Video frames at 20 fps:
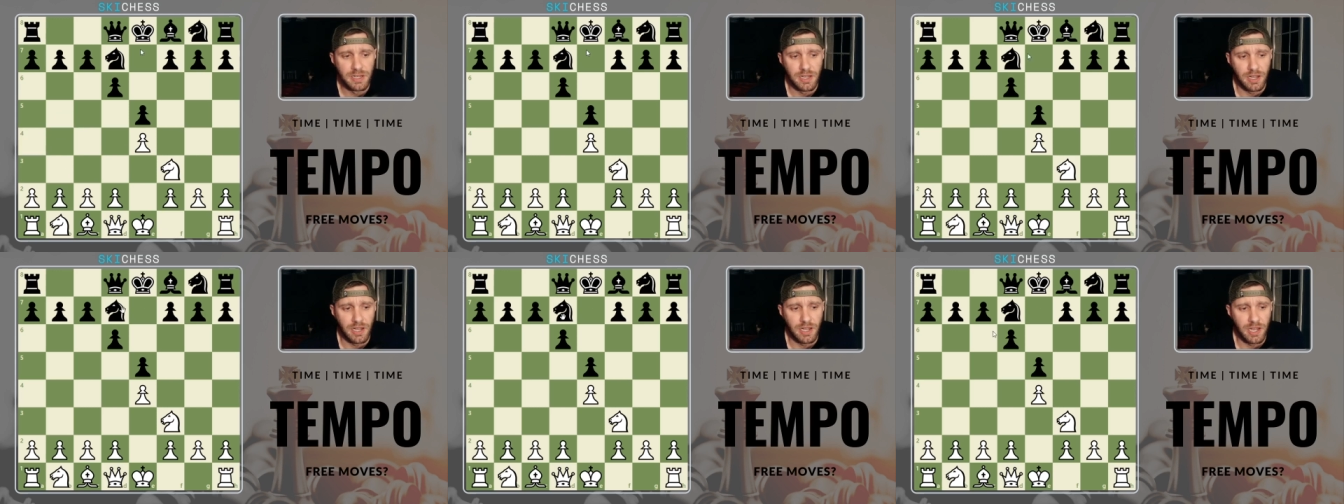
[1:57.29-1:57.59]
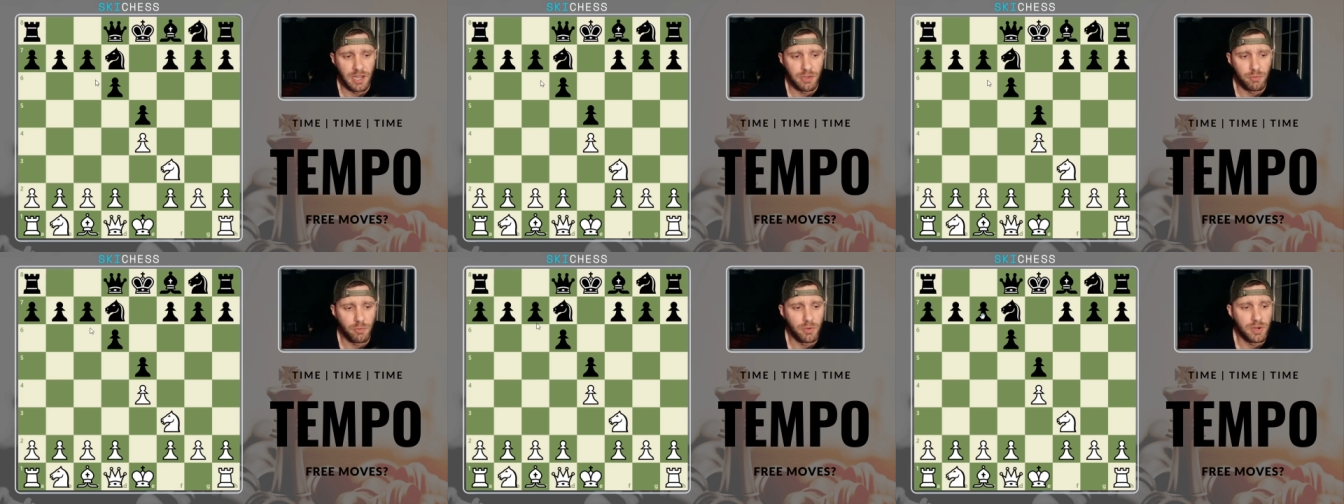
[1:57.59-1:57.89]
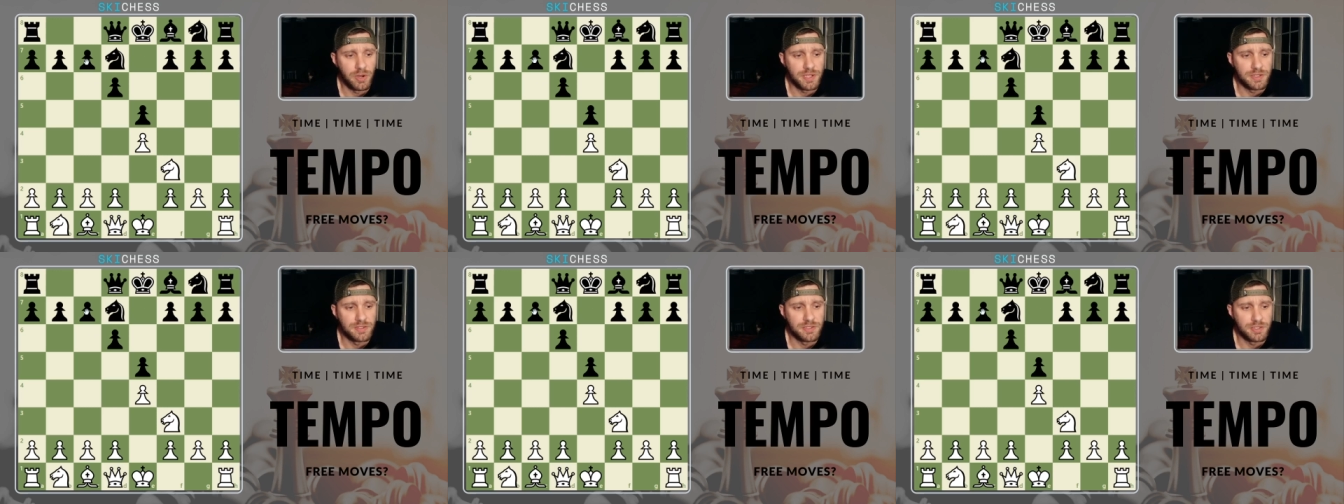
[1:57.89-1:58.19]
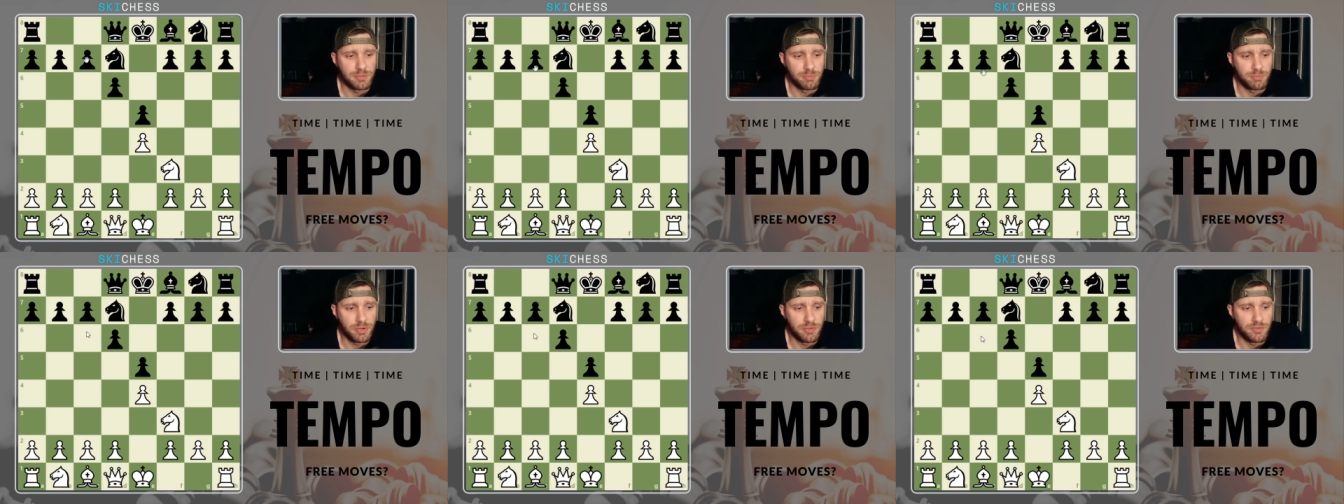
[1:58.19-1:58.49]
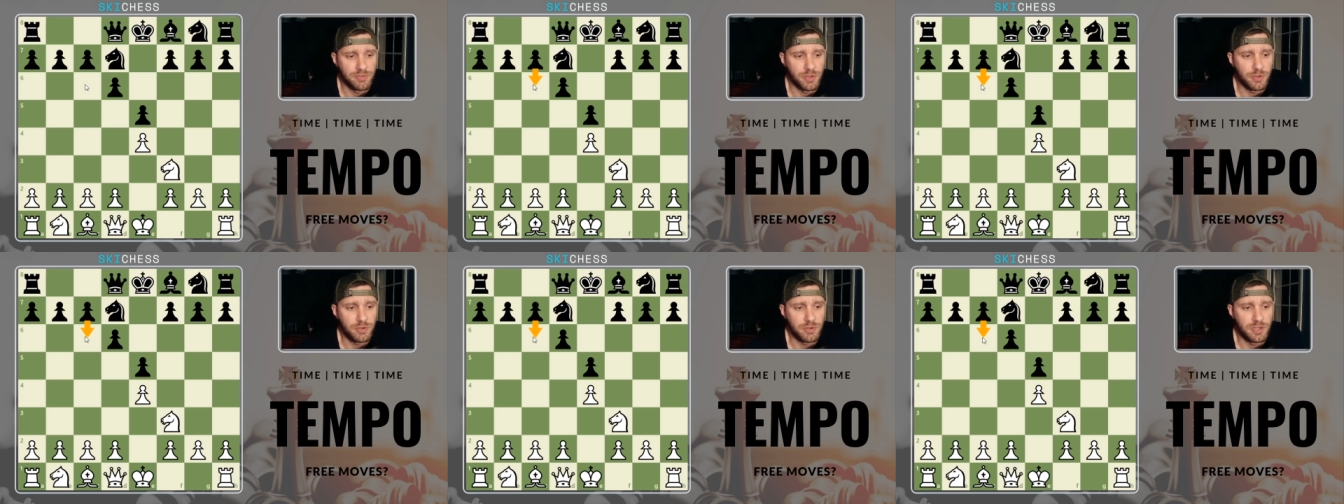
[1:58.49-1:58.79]
I wanted to
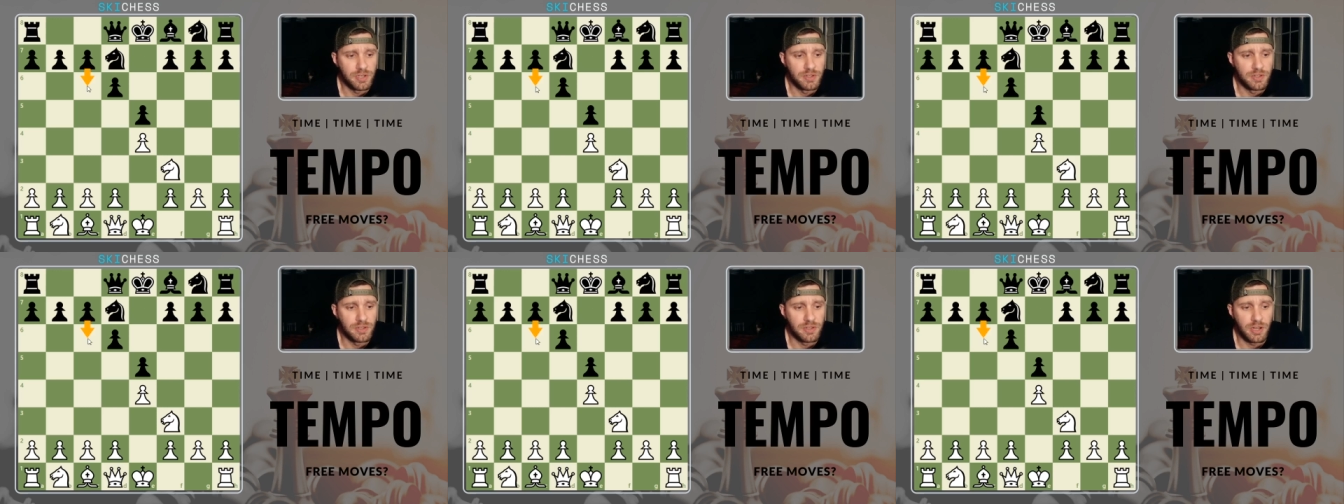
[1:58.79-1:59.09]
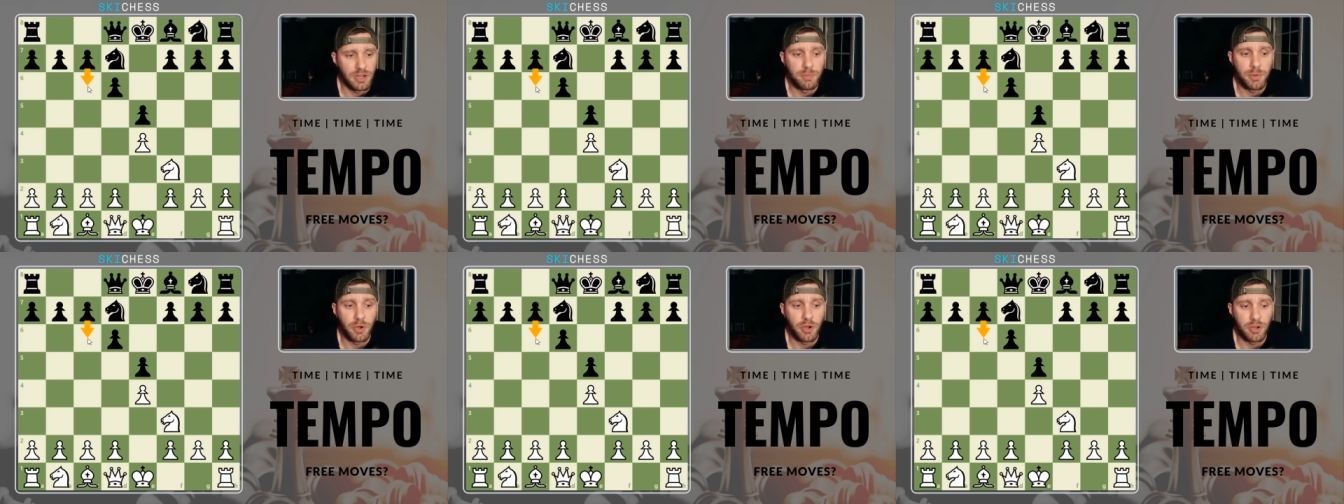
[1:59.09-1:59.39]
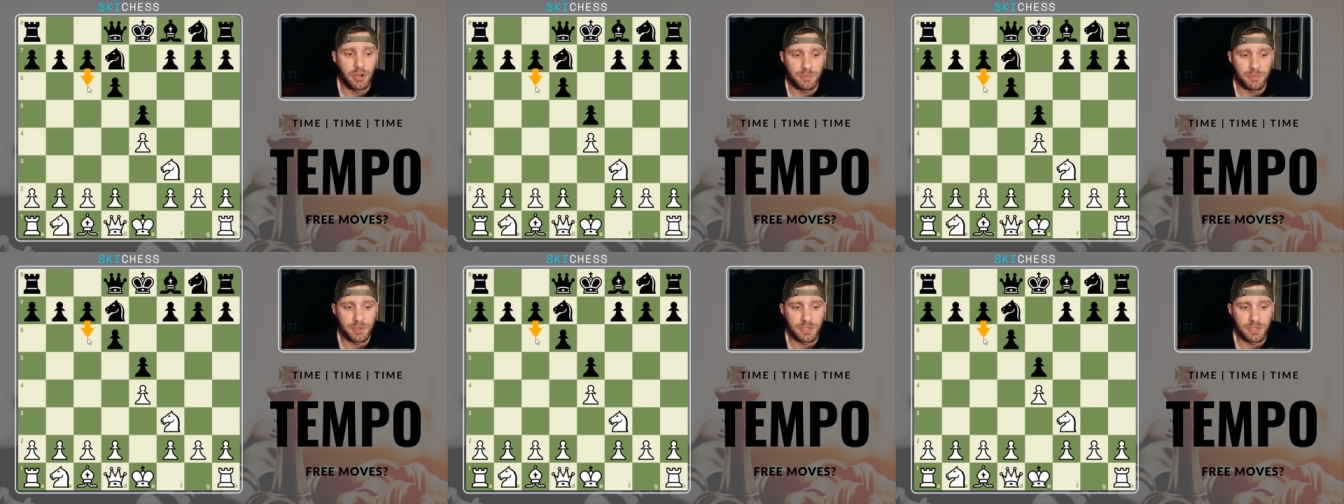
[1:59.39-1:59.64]
provoke a pawn